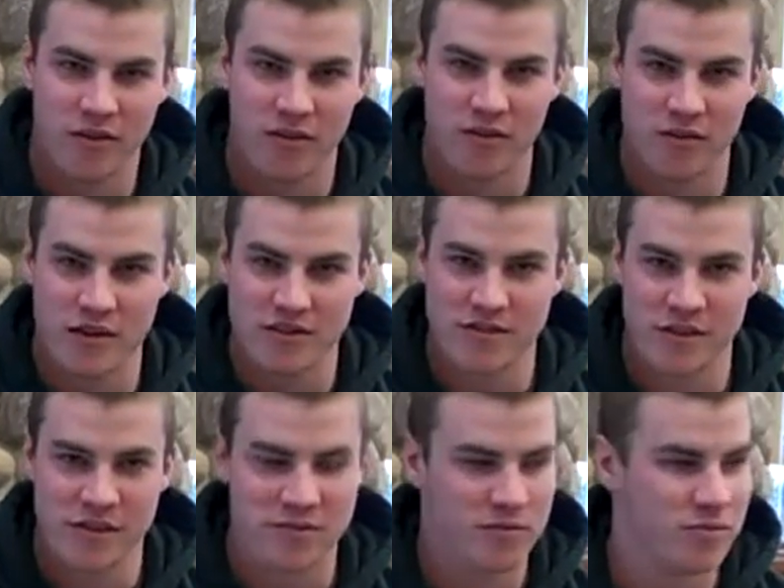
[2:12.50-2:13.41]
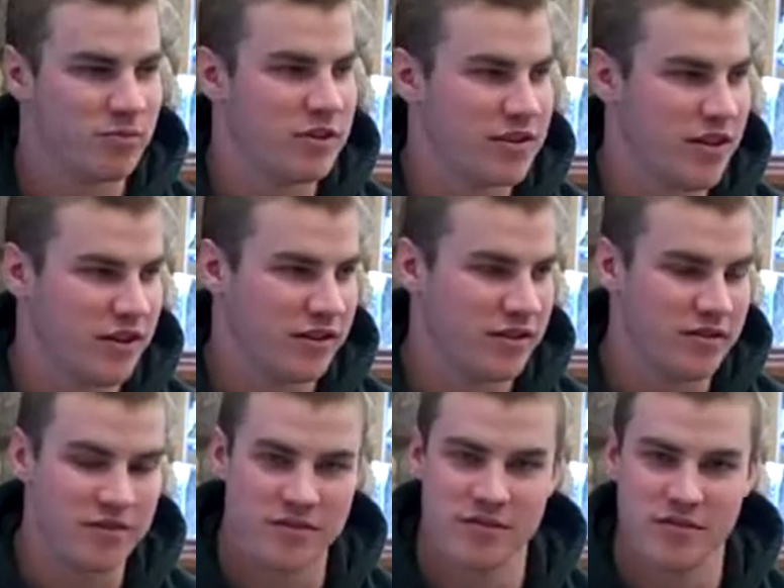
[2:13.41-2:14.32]
the rest of us will be talking to
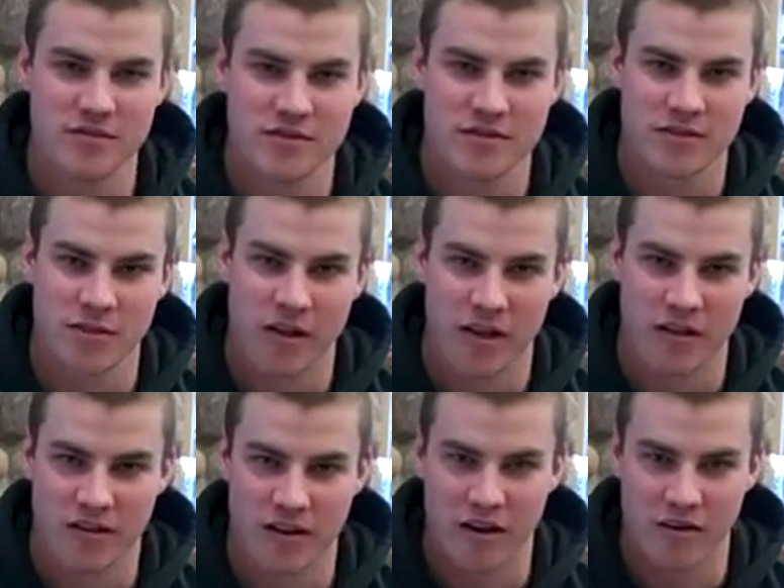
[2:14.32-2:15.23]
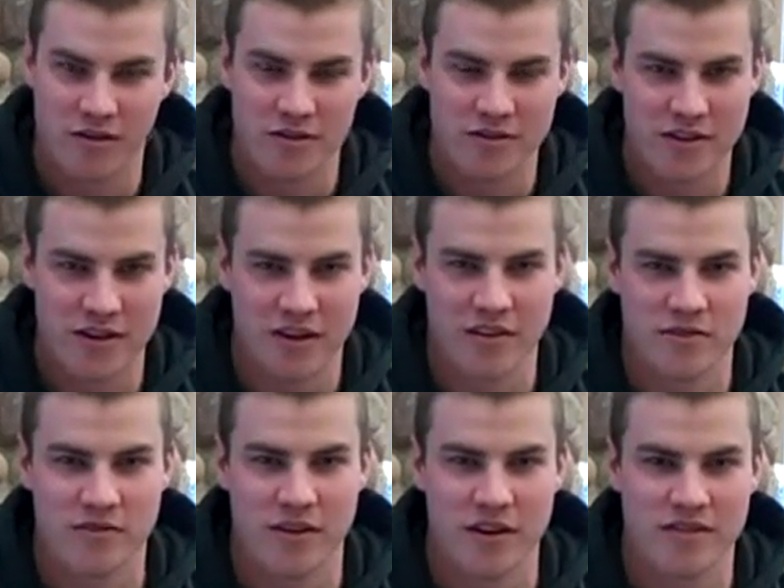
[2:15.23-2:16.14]
the students about our rules here at
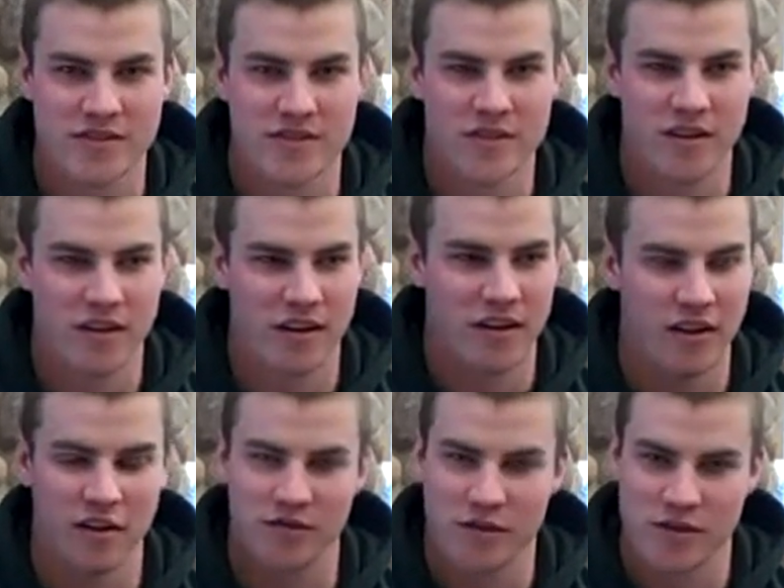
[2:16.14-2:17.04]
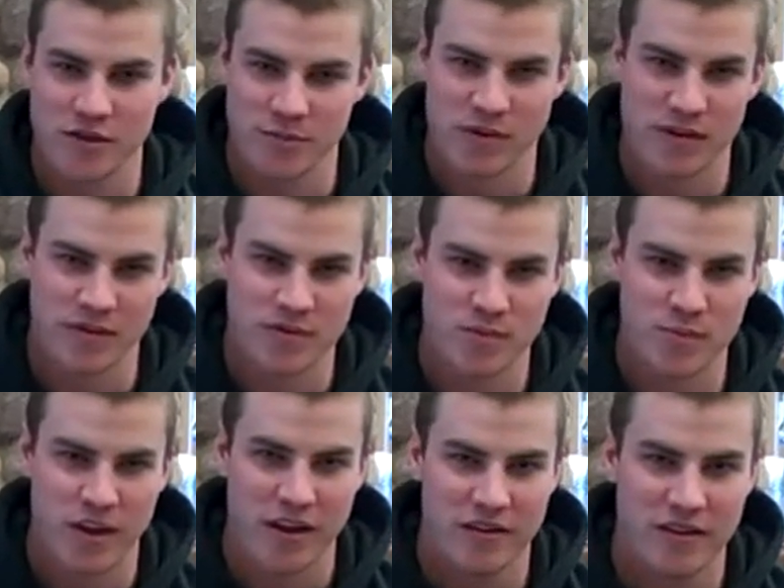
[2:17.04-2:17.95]
SWES. The first being
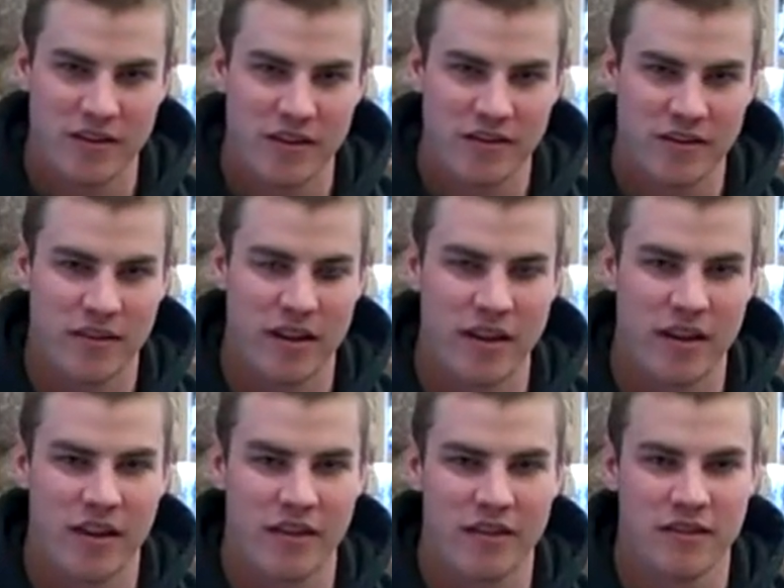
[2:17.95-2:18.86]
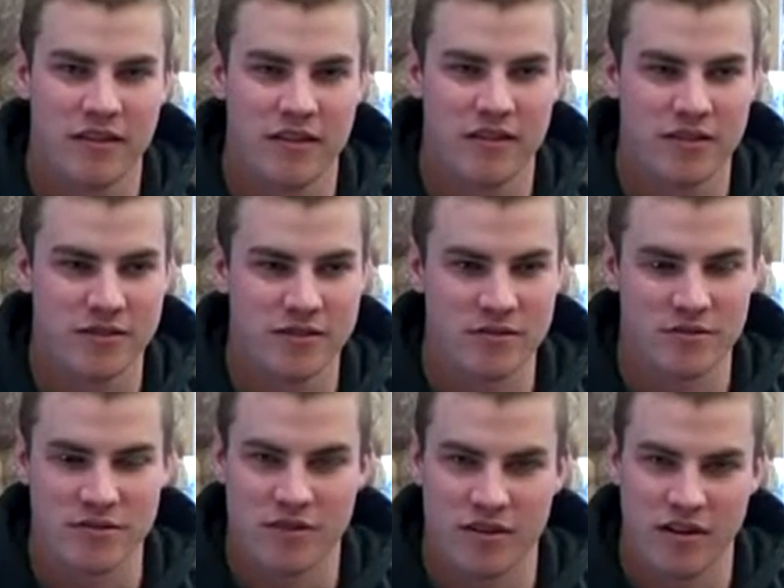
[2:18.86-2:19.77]
respect, that the
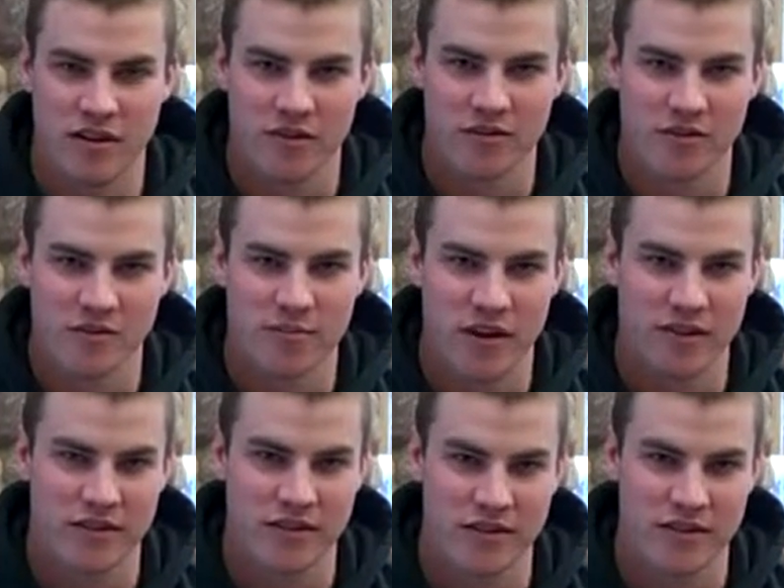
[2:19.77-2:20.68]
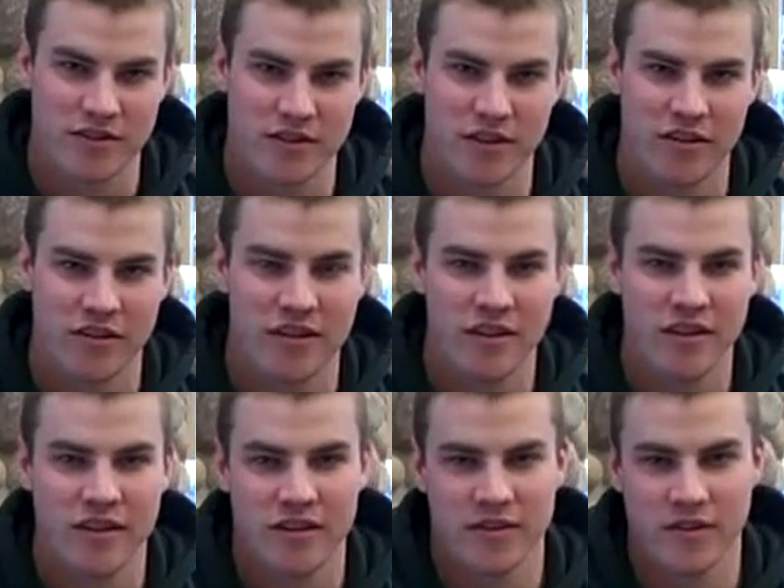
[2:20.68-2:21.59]
students should all respect each other,
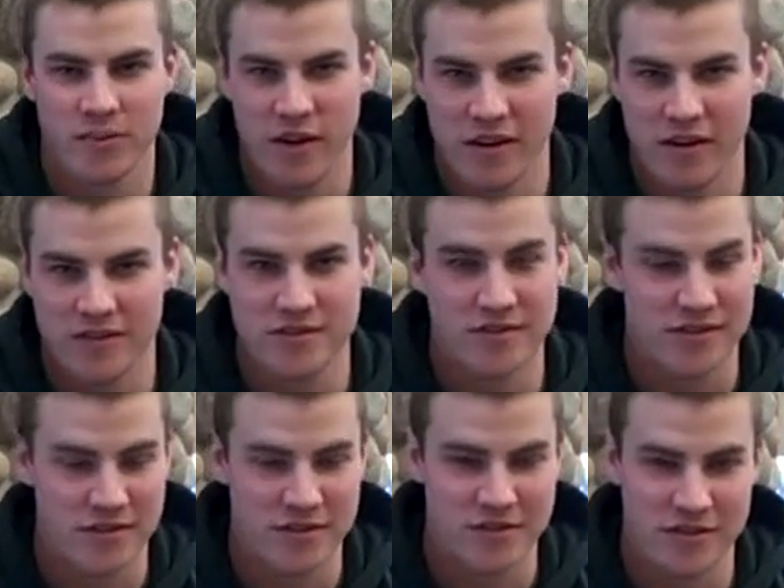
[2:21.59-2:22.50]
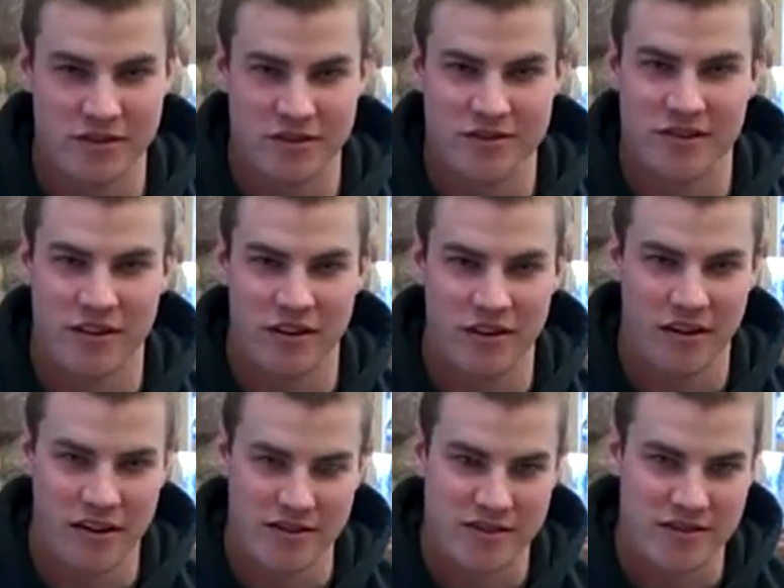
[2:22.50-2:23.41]
the parents, the teachers,
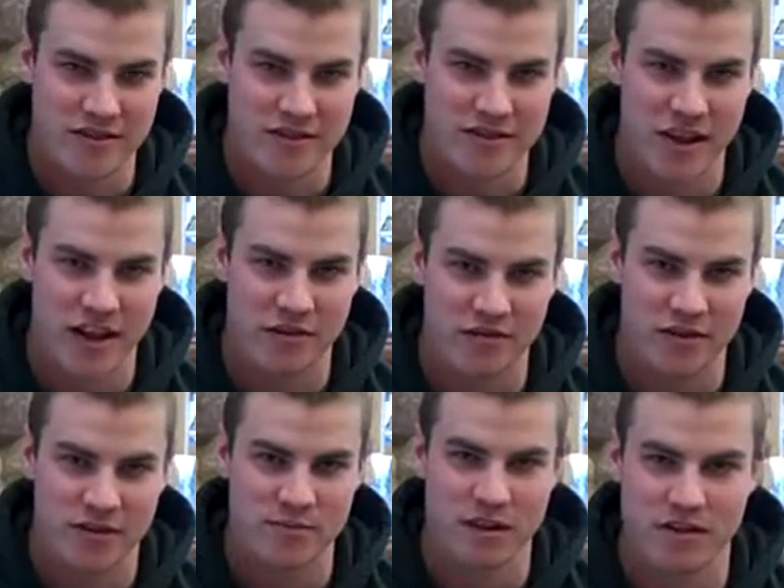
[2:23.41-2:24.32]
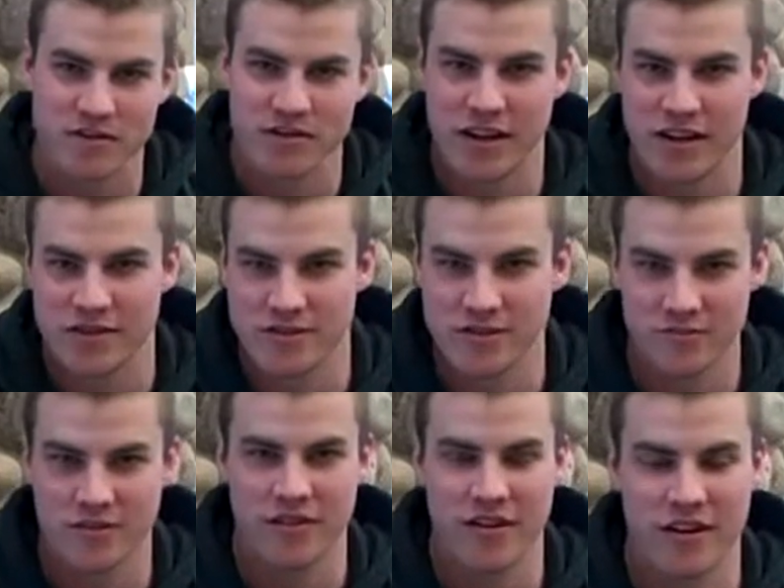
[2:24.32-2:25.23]
us as the staff, and especially nature
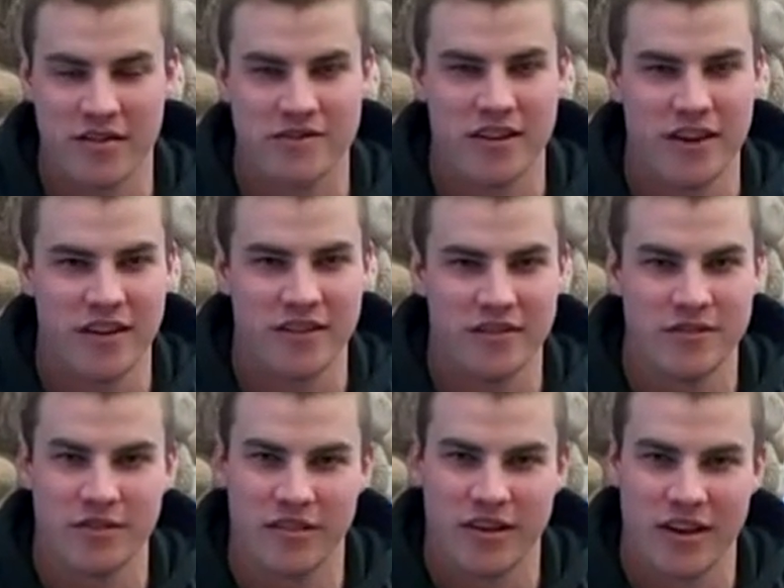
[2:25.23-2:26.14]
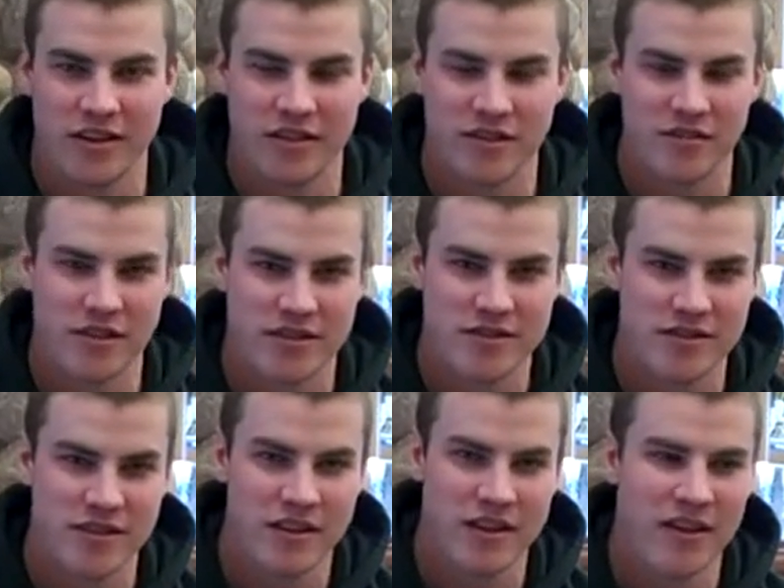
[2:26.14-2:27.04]
while they're outside doing their
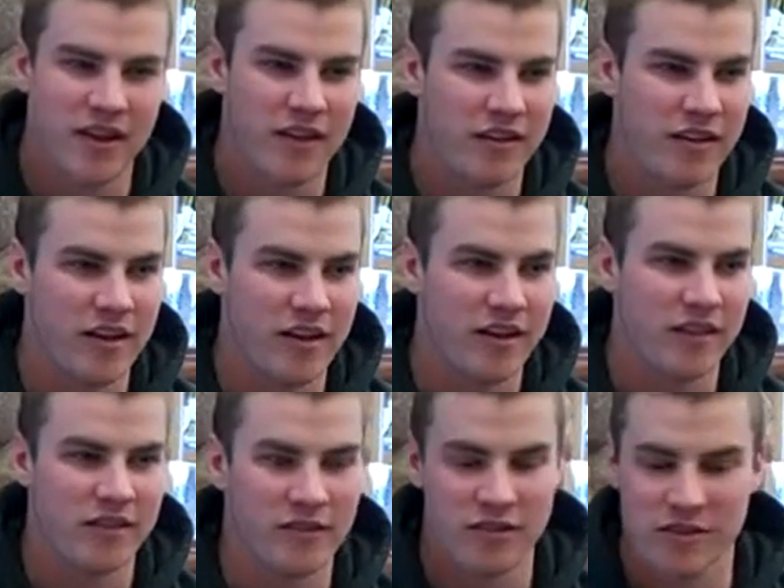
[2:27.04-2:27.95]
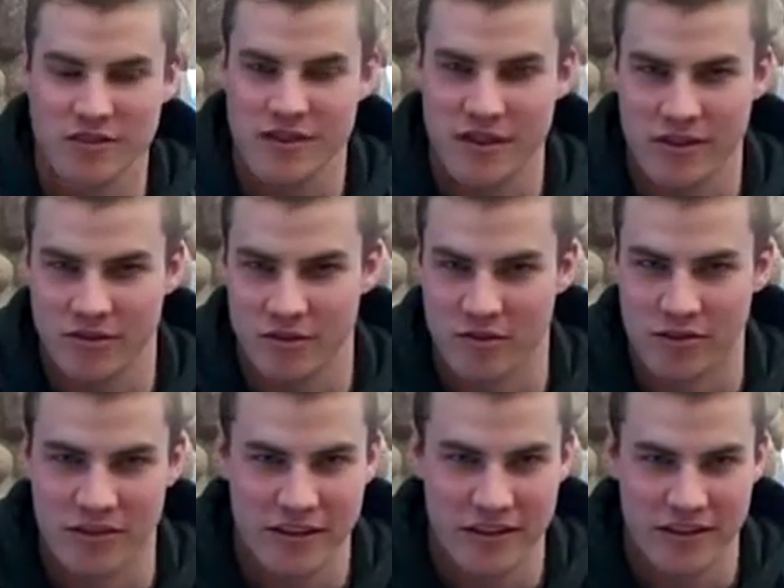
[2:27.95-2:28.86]
activities. And then the second
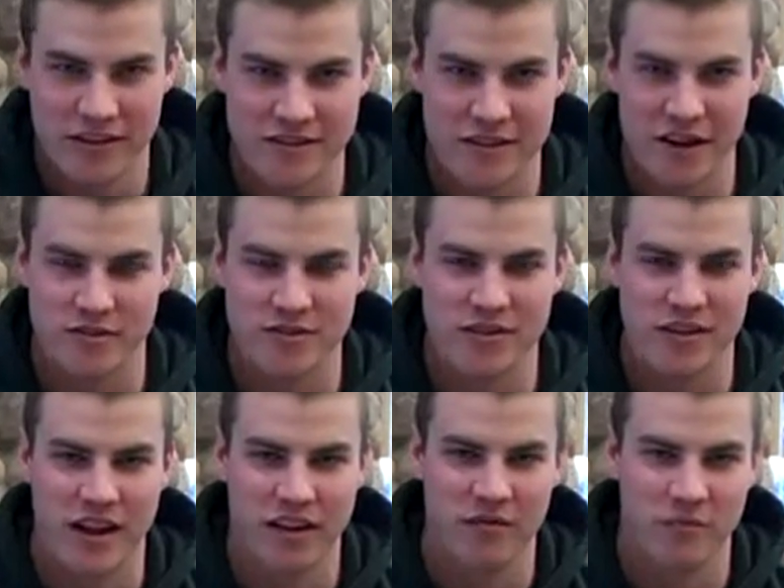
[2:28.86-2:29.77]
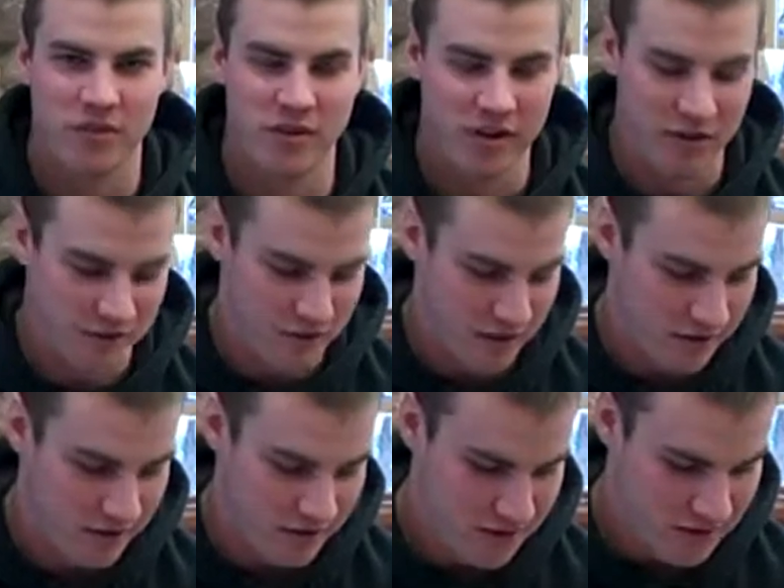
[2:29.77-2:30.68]
rule is obviously have plenty of fun
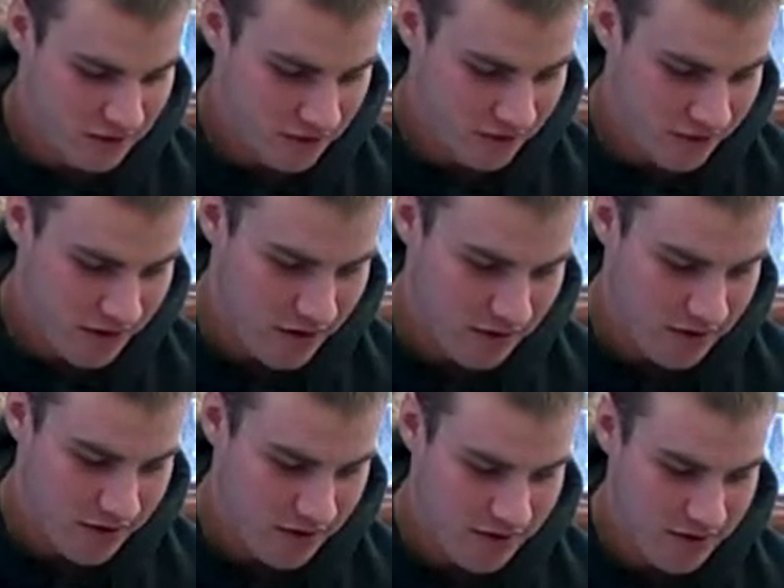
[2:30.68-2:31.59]
while they're out there.